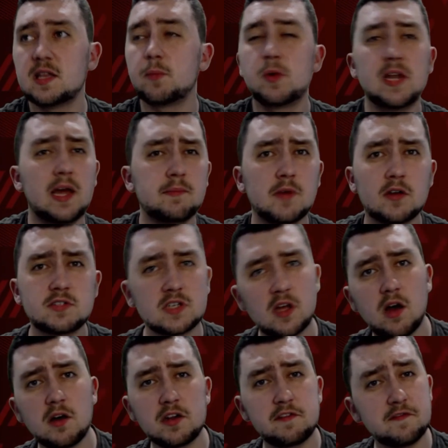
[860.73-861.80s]
Then we let him go to
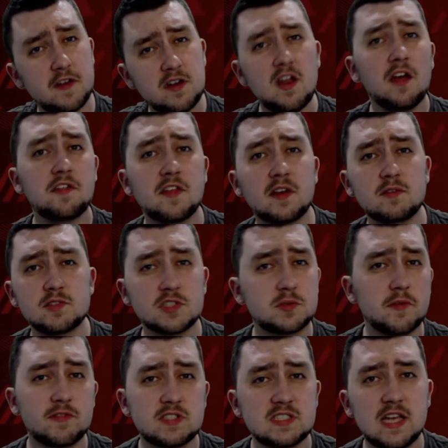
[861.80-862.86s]
Cardiff for nothing, just
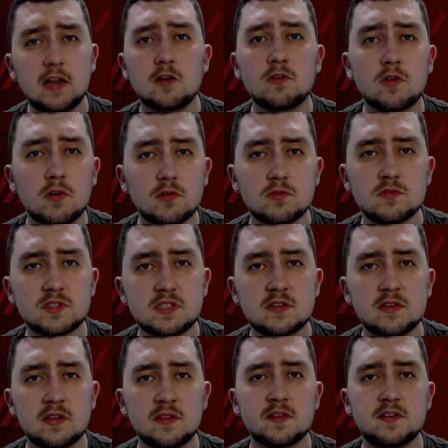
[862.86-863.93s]
with a sell-on clause
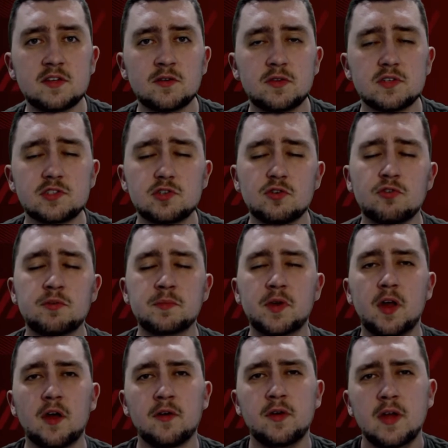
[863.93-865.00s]
in the deal that saw him
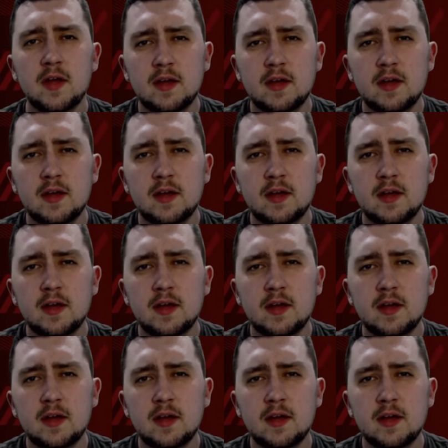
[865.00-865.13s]
go.